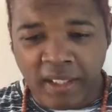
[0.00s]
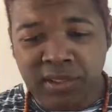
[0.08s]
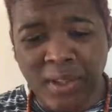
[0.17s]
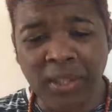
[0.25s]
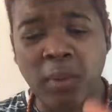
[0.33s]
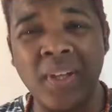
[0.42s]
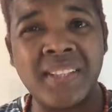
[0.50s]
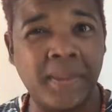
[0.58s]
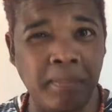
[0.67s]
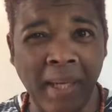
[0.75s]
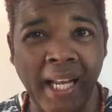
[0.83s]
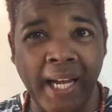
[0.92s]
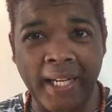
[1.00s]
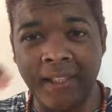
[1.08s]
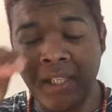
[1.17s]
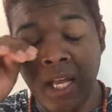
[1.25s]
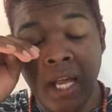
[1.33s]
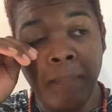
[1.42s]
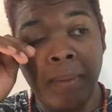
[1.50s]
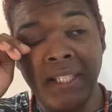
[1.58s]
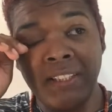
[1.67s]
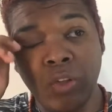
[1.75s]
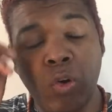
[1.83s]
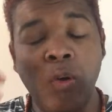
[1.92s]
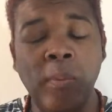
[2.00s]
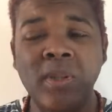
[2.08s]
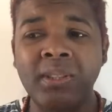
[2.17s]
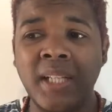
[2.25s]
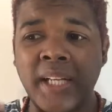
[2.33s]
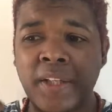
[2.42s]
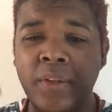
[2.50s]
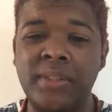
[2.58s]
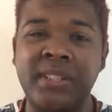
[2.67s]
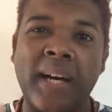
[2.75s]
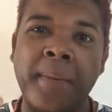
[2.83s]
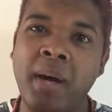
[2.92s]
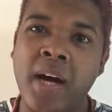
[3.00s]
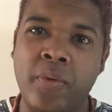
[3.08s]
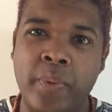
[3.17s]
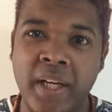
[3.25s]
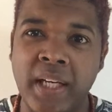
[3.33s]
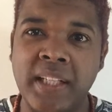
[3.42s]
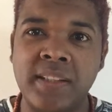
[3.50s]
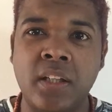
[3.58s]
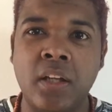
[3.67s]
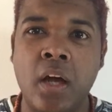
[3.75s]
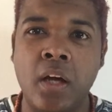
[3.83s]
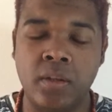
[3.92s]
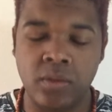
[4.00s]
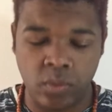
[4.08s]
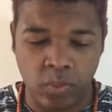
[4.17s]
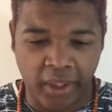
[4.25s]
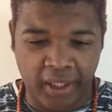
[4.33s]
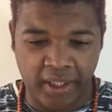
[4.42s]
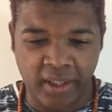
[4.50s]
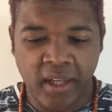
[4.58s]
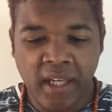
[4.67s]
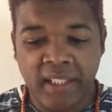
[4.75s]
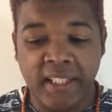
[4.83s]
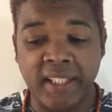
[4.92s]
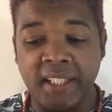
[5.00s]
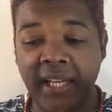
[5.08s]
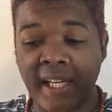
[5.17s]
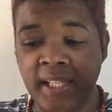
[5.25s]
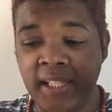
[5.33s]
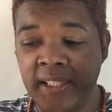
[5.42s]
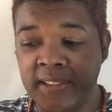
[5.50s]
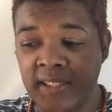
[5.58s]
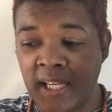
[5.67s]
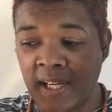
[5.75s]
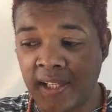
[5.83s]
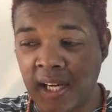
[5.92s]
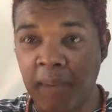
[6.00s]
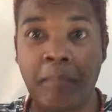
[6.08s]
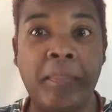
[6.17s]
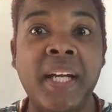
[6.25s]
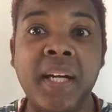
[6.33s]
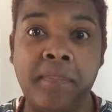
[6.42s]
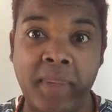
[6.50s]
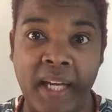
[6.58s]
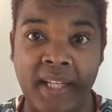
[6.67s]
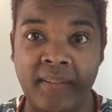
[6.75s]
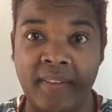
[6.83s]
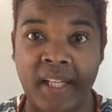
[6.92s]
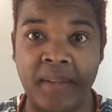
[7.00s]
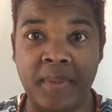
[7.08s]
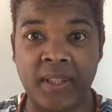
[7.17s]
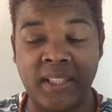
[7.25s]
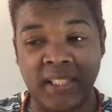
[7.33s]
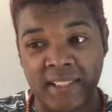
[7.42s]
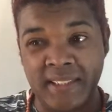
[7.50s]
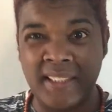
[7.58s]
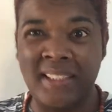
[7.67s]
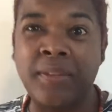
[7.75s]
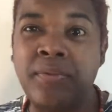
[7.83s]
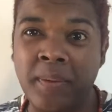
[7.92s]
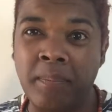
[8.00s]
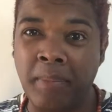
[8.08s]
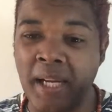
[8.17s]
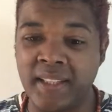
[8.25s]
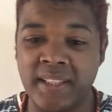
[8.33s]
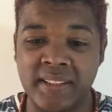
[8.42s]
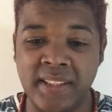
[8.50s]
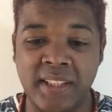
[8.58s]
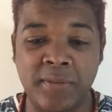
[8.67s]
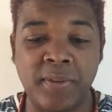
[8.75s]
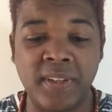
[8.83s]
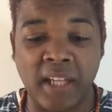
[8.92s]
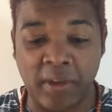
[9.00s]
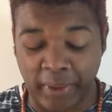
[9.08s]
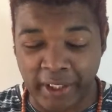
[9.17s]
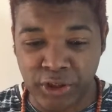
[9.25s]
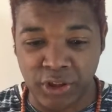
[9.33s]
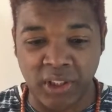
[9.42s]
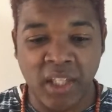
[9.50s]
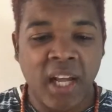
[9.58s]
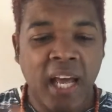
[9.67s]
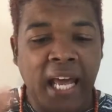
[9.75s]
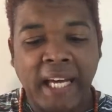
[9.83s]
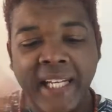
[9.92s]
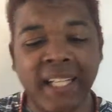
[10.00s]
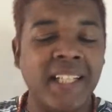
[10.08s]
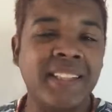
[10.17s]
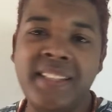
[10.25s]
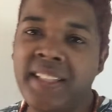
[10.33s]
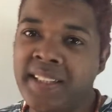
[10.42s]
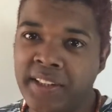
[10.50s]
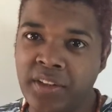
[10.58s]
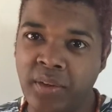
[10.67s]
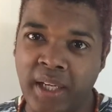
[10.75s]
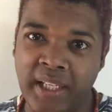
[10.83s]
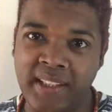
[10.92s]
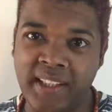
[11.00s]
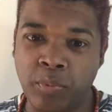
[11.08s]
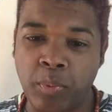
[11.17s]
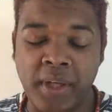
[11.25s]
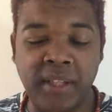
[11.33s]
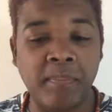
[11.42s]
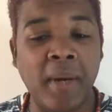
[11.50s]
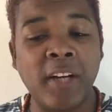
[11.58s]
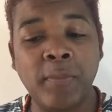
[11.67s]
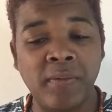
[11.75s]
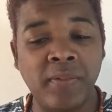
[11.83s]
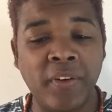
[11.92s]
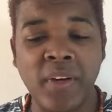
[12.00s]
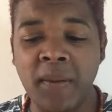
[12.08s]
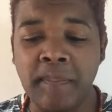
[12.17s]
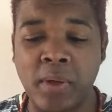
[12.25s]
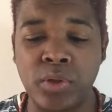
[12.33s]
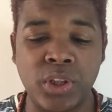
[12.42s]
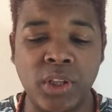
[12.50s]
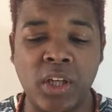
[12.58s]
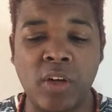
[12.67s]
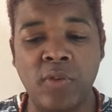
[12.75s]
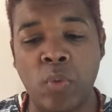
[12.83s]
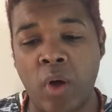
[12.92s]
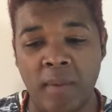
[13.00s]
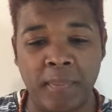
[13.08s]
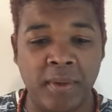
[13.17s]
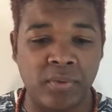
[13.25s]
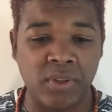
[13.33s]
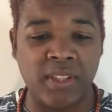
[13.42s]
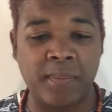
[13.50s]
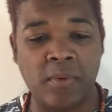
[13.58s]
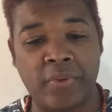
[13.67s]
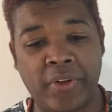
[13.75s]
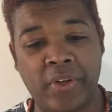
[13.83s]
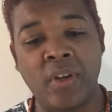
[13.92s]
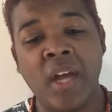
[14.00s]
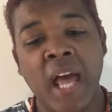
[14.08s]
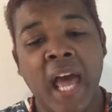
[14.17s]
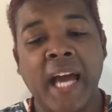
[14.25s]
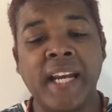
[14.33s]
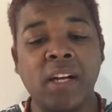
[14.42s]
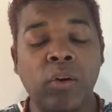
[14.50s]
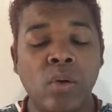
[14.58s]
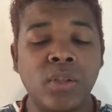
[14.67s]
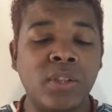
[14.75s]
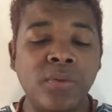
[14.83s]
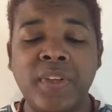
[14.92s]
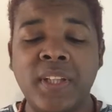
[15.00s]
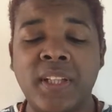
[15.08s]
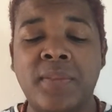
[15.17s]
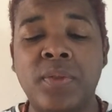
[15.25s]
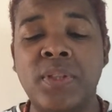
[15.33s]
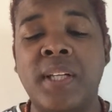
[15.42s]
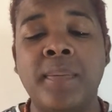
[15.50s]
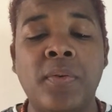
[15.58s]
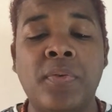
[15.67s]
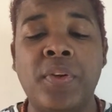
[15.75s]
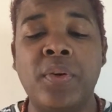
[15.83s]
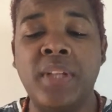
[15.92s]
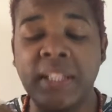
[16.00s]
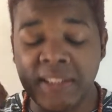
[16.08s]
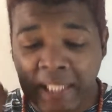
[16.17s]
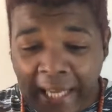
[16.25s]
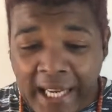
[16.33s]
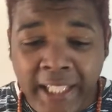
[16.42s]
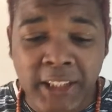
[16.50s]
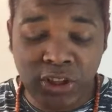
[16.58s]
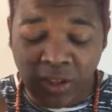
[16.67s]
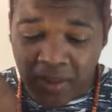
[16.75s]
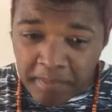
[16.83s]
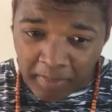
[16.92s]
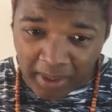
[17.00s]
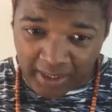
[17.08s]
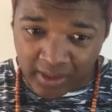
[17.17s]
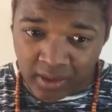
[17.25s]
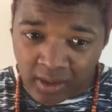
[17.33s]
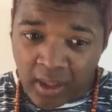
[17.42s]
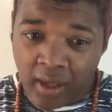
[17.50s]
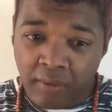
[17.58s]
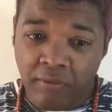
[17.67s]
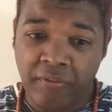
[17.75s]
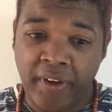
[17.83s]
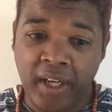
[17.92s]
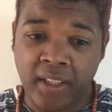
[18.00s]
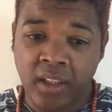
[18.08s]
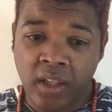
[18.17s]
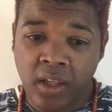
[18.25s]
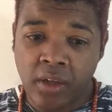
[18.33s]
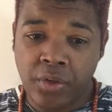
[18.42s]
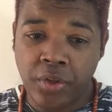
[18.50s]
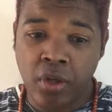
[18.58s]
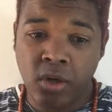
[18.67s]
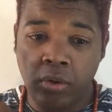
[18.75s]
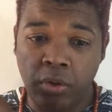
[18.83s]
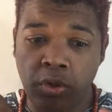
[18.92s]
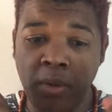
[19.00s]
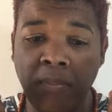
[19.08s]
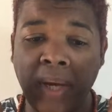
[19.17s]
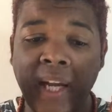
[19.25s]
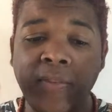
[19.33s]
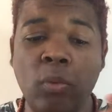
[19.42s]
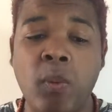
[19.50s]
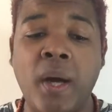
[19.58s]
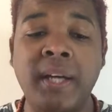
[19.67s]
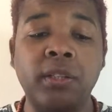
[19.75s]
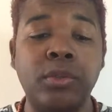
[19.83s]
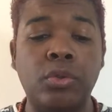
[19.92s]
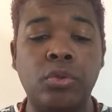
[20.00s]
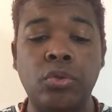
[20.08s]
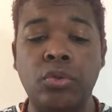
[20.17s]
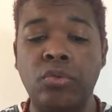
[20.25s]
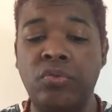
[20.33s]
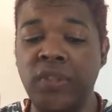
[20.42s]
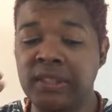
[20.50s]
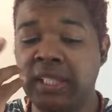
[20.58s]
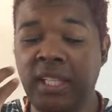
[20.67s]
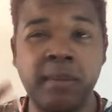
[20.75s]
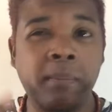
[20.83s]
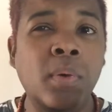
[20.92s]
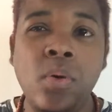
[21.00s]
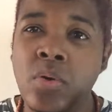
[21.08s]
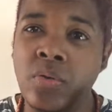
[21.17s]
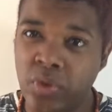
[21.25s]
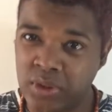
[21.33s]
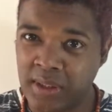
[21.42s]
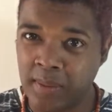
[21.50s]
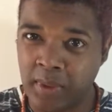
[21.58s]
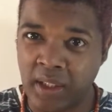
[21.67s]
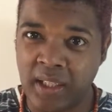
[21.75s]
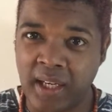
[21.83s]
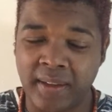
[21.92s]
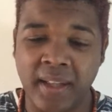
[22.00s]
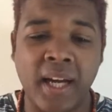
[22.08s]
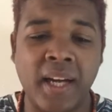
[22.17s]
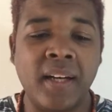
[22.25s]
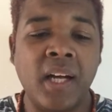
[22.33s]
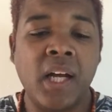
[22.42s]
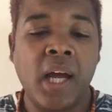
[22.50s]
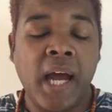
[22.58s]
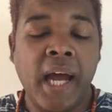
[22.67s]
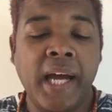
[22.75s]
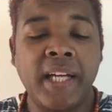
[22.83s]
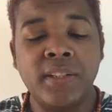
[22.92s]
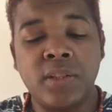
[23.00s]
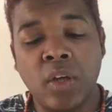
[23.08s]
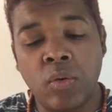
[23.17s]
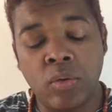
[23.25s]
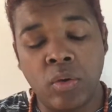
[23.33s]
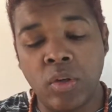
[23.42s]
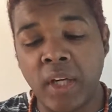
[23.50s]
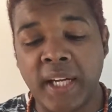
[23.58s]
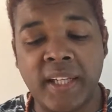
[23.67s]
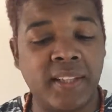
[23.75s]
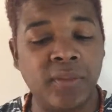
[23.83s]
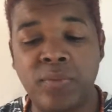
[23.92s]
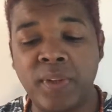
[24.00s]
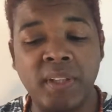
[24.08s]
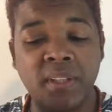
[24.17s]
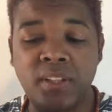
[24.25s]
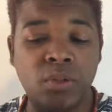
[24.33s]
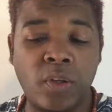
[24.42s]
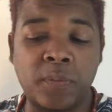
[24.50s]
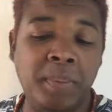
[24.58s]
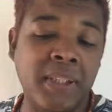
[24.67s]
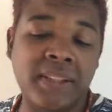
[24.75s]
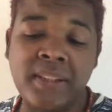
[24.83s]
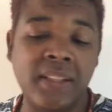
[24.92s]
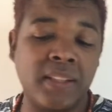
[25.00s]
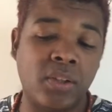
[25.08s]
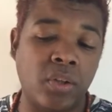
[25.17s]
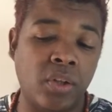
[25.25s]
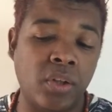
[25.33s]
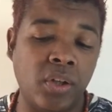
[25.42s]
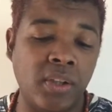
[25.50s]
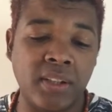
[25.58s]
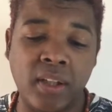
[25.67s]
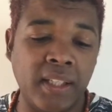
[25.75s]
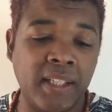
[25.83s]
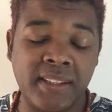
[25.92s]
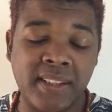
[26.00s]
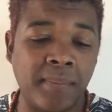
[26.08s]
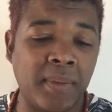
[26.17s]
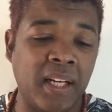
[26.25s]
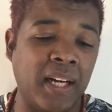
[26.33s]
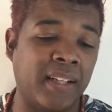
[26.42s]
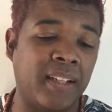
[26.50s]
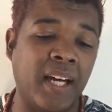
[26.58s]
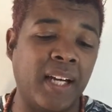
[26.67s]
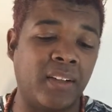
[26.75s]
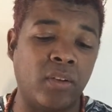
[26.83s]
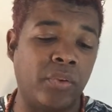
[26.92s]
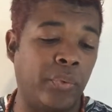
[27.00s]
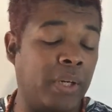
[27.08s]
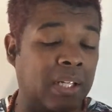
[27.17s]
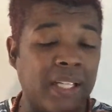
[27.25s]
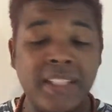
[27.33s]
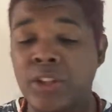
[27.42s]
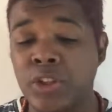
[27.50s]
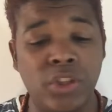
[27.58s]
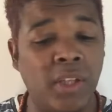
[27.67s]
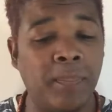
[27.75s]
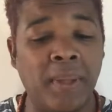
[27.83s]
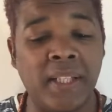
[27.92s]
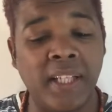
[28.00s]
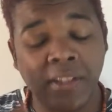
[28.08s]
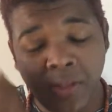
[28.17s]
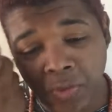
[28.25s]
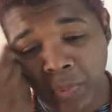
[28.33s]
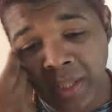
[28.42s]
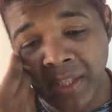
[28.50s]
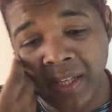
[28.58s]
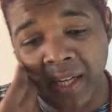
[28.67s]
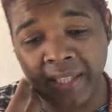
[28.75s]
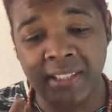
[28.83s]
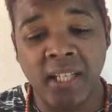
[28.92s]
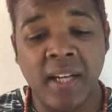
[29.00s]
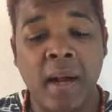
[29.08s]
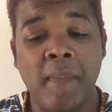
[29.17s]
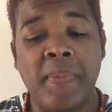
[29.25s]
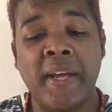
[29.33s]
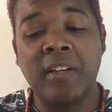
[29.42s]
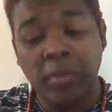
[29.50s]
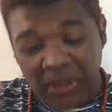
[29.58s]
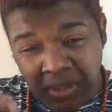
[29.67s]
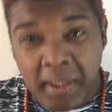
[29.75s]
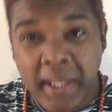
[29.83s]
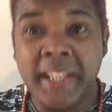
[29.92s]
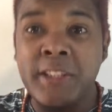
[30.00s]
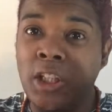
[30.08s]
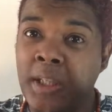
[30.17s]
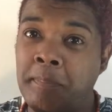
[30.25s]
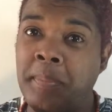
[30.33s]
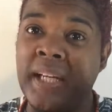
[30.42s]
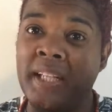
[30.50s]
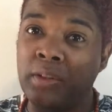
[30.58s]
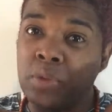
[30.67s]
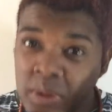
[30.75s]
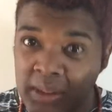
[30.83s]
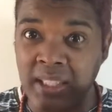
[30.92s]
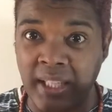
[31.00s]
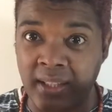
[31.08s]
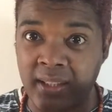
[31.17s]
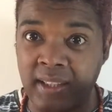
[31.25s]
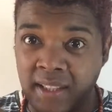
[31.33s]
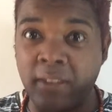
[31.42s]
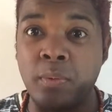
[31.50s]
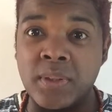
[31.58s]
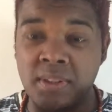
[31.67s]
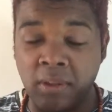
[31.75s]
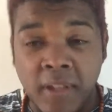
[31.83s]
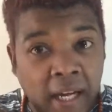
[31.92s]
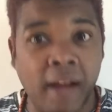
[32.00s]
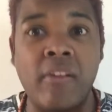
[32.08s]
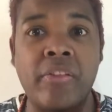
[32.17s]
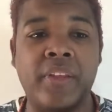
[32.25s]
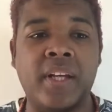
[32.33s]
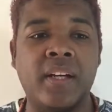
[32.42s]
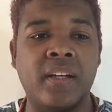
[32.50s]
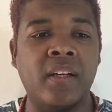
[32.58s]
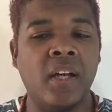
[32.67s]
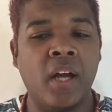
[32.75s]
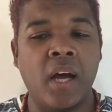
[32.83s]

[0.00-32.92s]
so there was a plan, but it's almost like you somehow realized along the way that there is like a bigger plan available, that there's a different plan, there's a different direction. And I can see that you're headed that way, and it might have been very emotionally overwhelming for some of you. And I also feel that for some of you, this actually meant that, you know, you may have wanted to physically move or something like that. And or like a different sort of business, or, you know, something like that, or relationship. But then you realize that it was actually better to stay, that that was a healthier